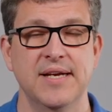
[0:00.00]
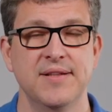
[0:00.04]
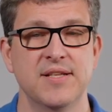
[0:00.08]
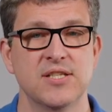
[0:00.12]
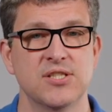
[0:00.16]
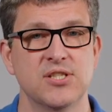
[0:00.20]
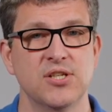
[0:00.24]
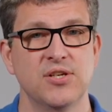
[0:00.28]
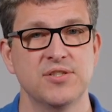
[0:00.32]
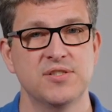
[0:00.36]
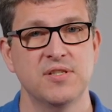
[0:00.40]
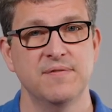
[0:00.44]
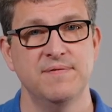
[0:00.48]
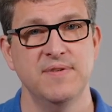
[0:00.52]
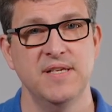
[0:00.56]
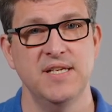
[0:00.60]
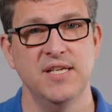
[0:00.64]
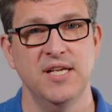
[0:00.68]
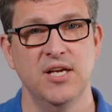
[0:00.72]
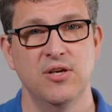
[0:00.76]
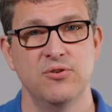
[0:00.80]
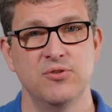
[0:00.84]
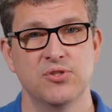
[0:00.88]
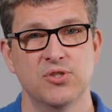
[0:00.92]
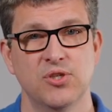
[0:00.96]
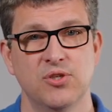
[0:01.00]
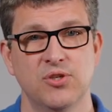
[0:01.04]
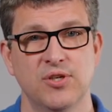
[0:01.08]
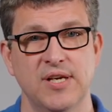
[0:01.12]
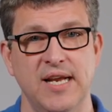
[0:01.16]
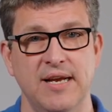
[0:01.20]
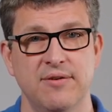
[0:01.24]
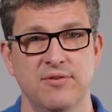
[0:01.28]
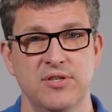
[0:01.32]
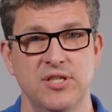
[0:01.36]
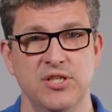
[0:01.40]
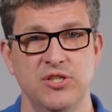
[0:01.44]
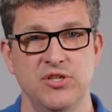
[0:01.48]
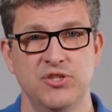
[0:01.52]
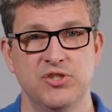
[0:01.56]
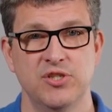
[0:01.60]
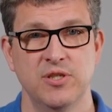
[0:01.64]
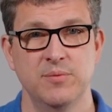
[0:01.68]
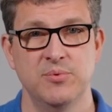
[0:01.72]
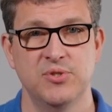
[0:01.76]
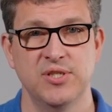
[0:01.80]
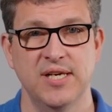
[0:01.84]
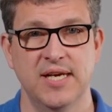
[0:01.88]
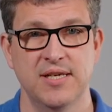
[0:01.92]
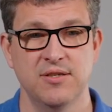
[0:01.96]
there's lots of videos on our
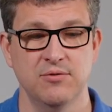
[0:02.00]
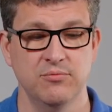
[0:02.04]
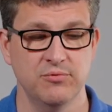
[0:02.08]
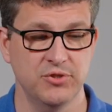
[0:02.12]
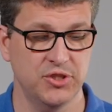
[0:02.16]
YouTube channel